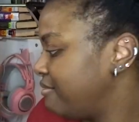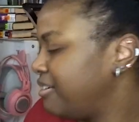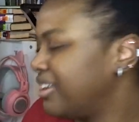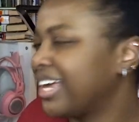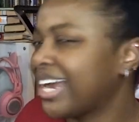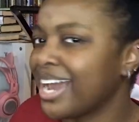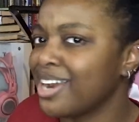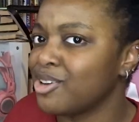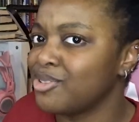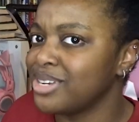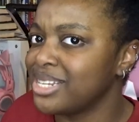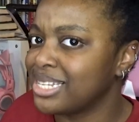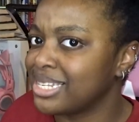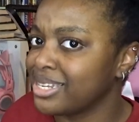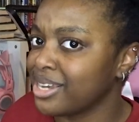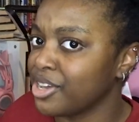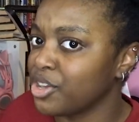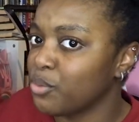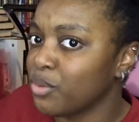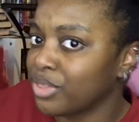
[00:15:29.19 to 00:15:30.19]
feel like I don't need to
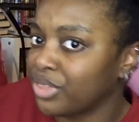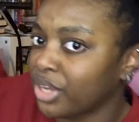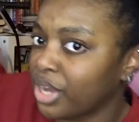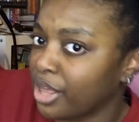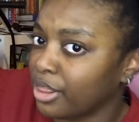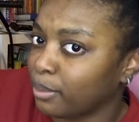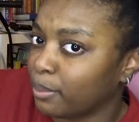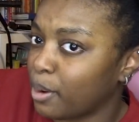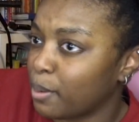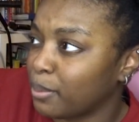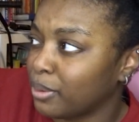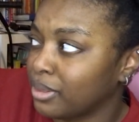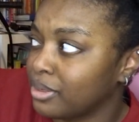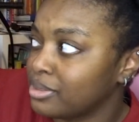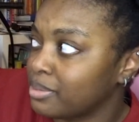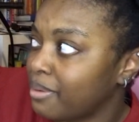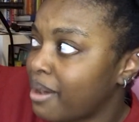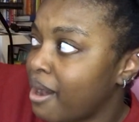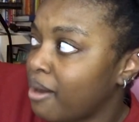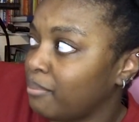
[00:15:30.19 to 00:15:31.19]
tell you what The Color Purple is
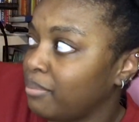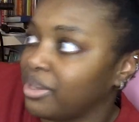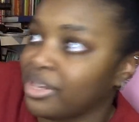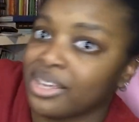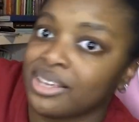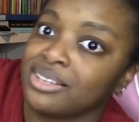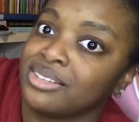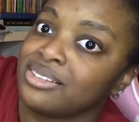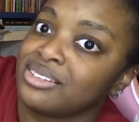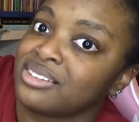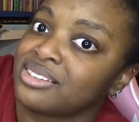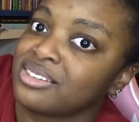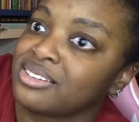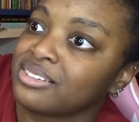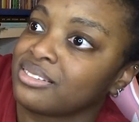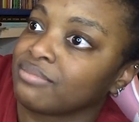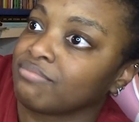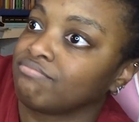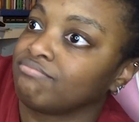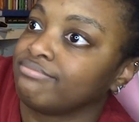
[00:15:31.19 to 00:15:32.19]
about
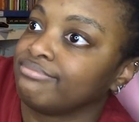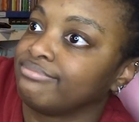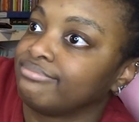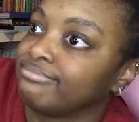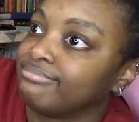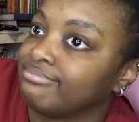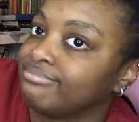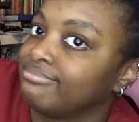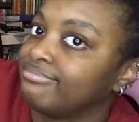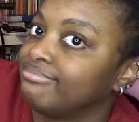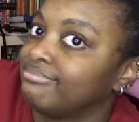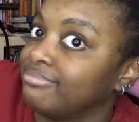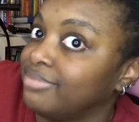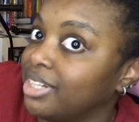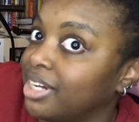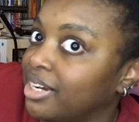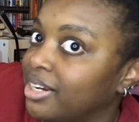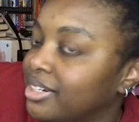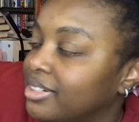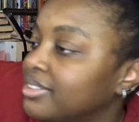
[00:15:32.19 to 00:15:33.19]
because,
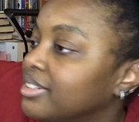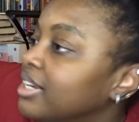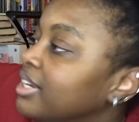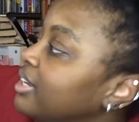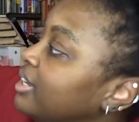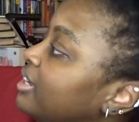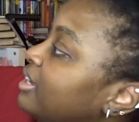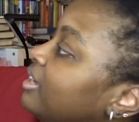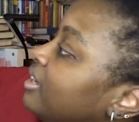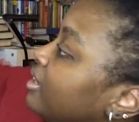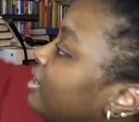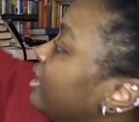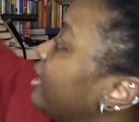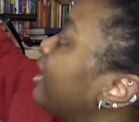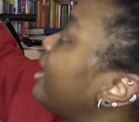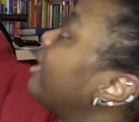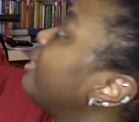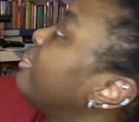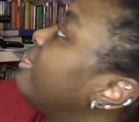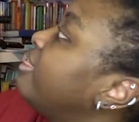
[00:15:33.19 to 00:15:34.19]
duh.
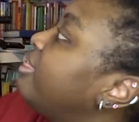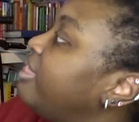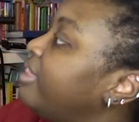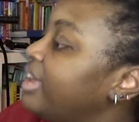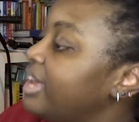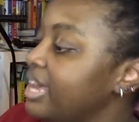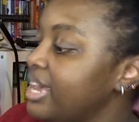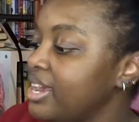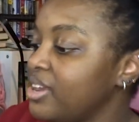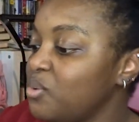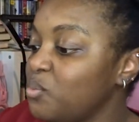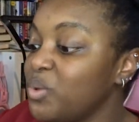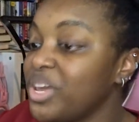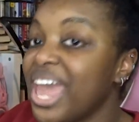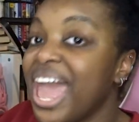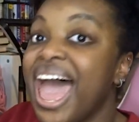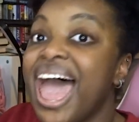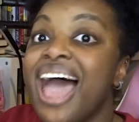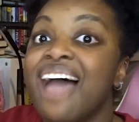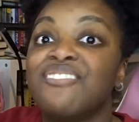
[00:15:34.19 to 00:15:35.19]
Then we
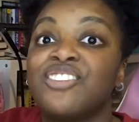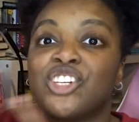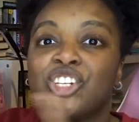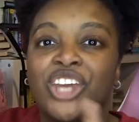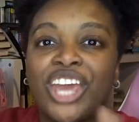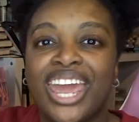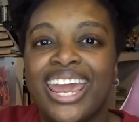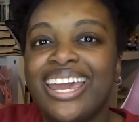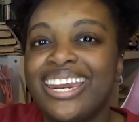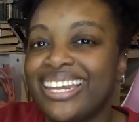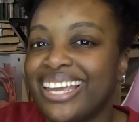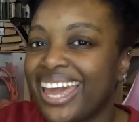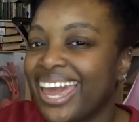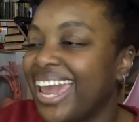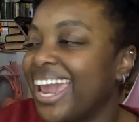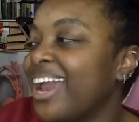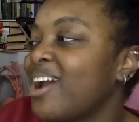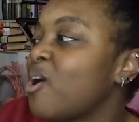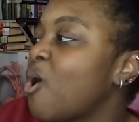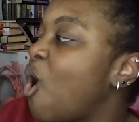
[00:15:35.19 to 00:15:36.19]
have Chain
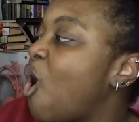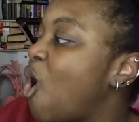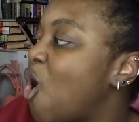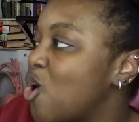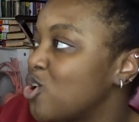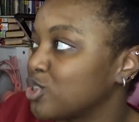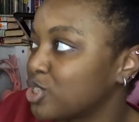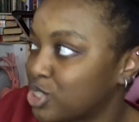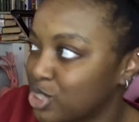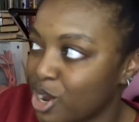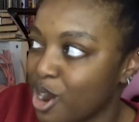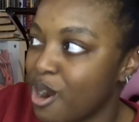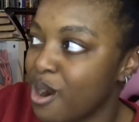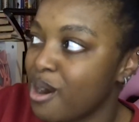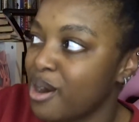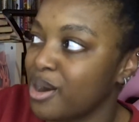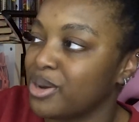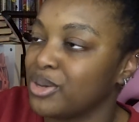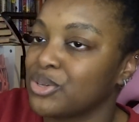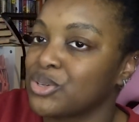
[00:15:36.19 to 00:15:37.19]
Gang
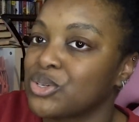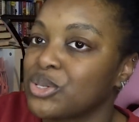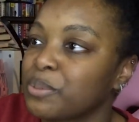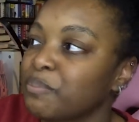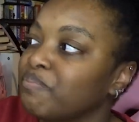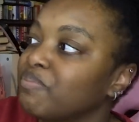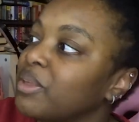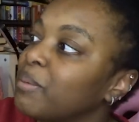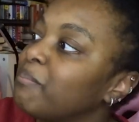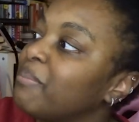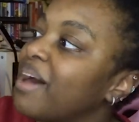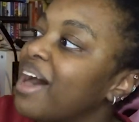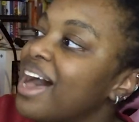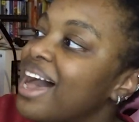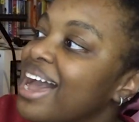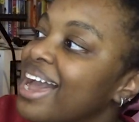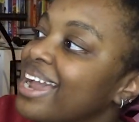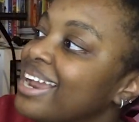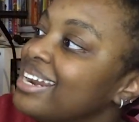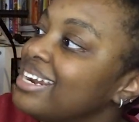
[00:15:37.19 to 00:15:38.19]
All-Stars
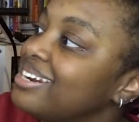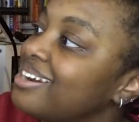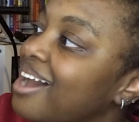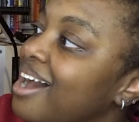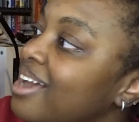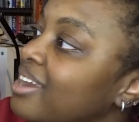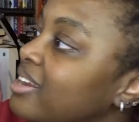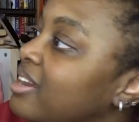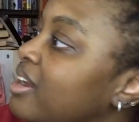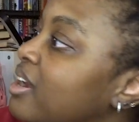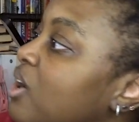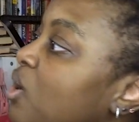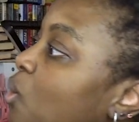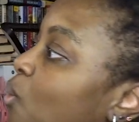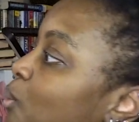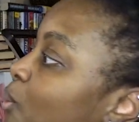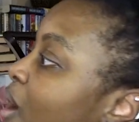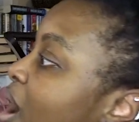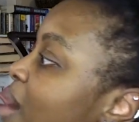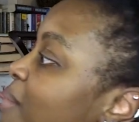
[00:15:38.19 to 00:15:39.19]
by Nana
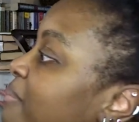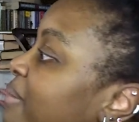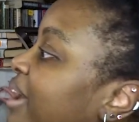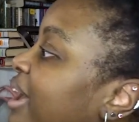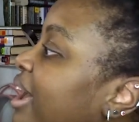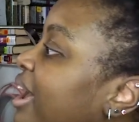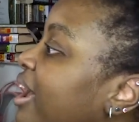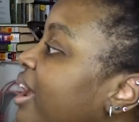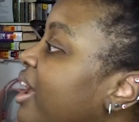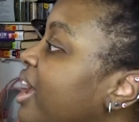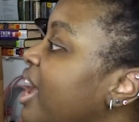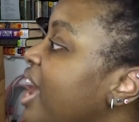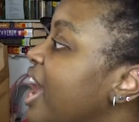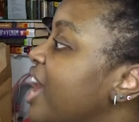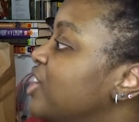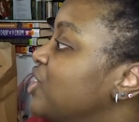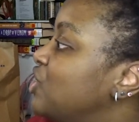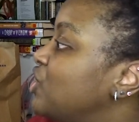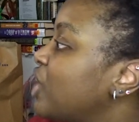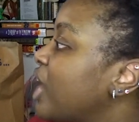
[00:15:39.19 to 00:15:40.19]
Kwame
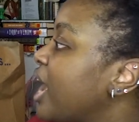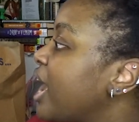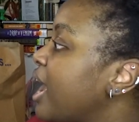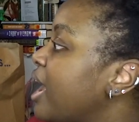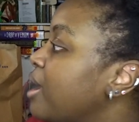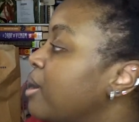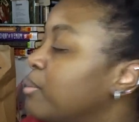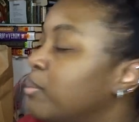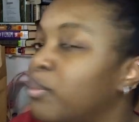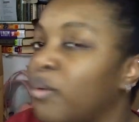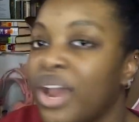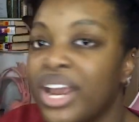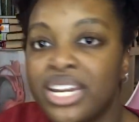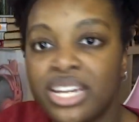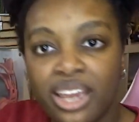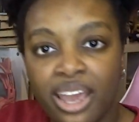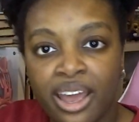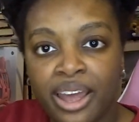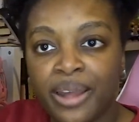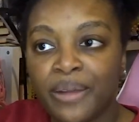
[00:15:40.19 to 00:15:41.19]
J.
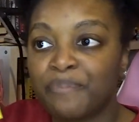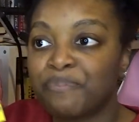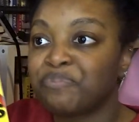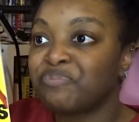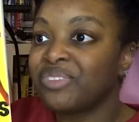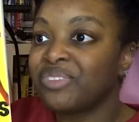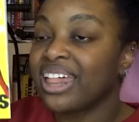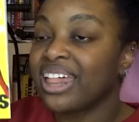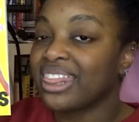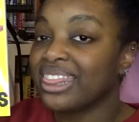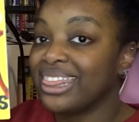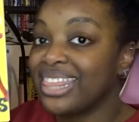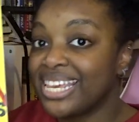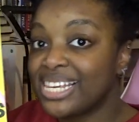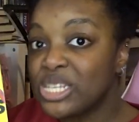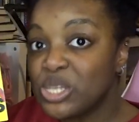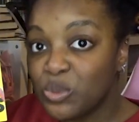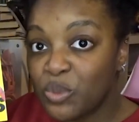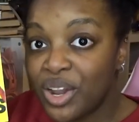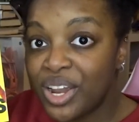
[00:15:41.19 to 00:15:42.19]
Brenya.
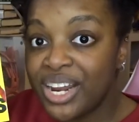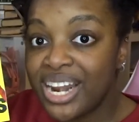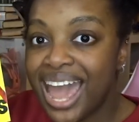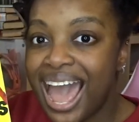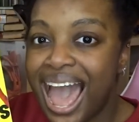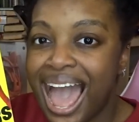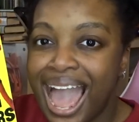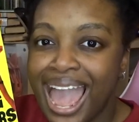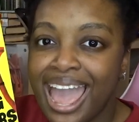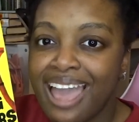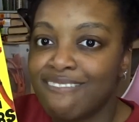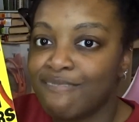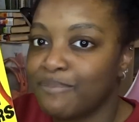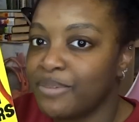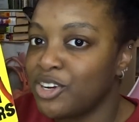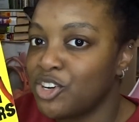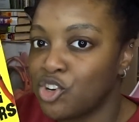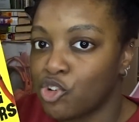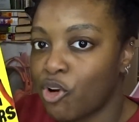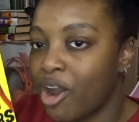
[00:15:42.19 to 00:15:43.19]
This one I have
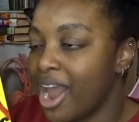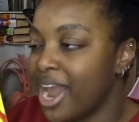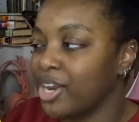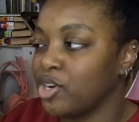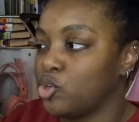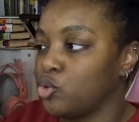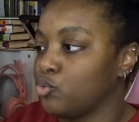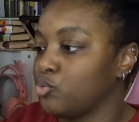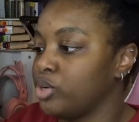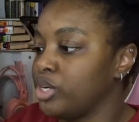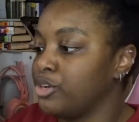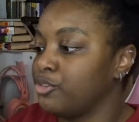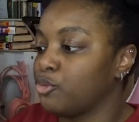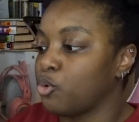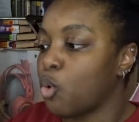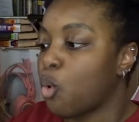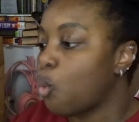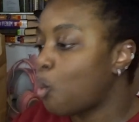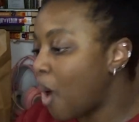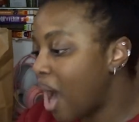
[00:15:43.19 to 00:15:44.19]
been trying to read for
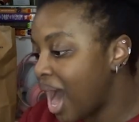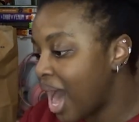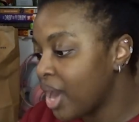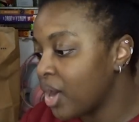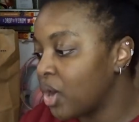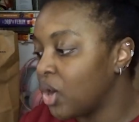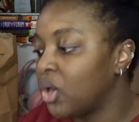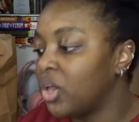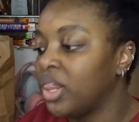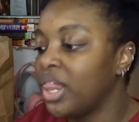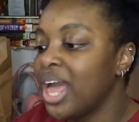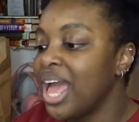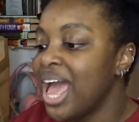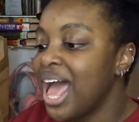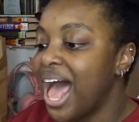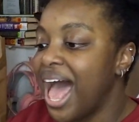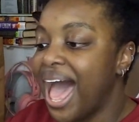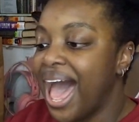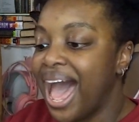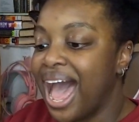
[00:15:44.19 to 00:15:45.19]
a while.
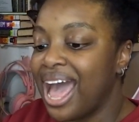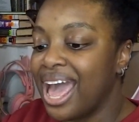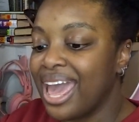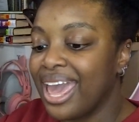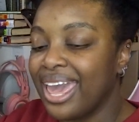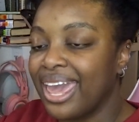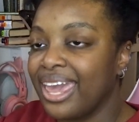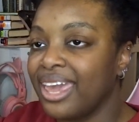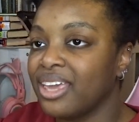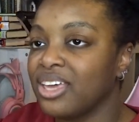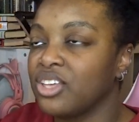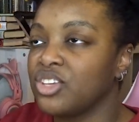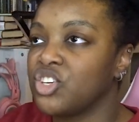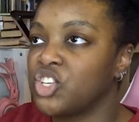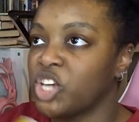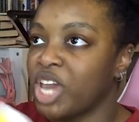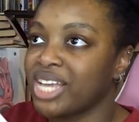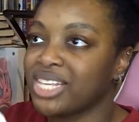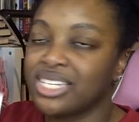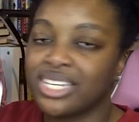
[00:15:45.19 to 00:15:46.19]
I
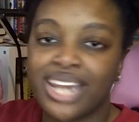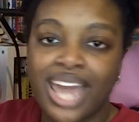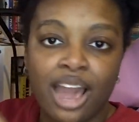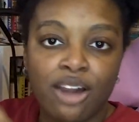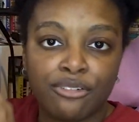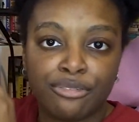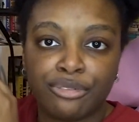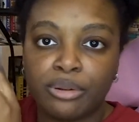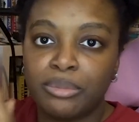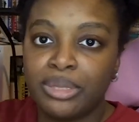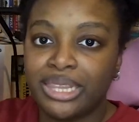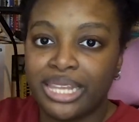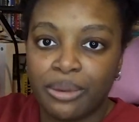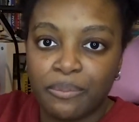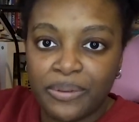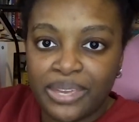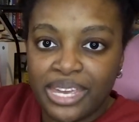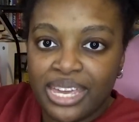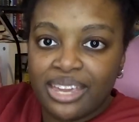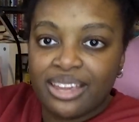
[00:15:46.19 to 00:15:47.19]
checked it out from
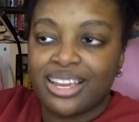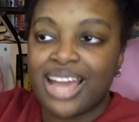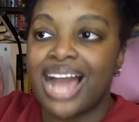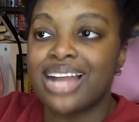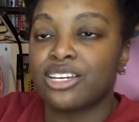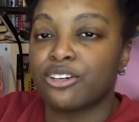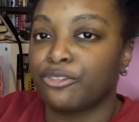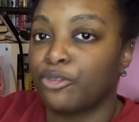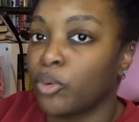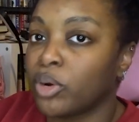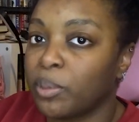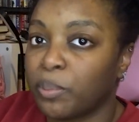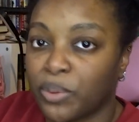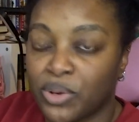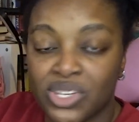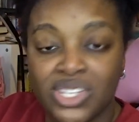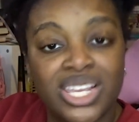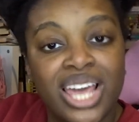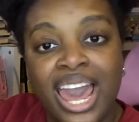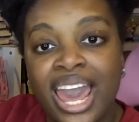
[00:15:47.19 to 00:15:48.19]
Libby, got to
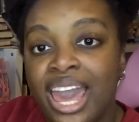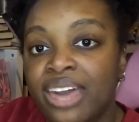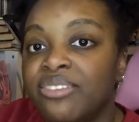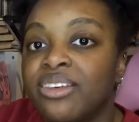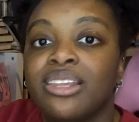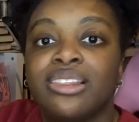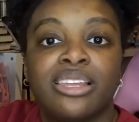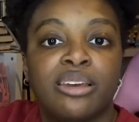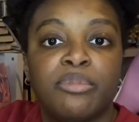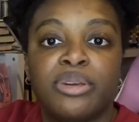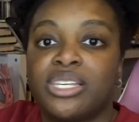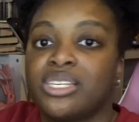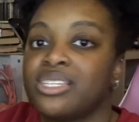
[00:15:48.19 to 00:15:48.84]
40%, and then Libby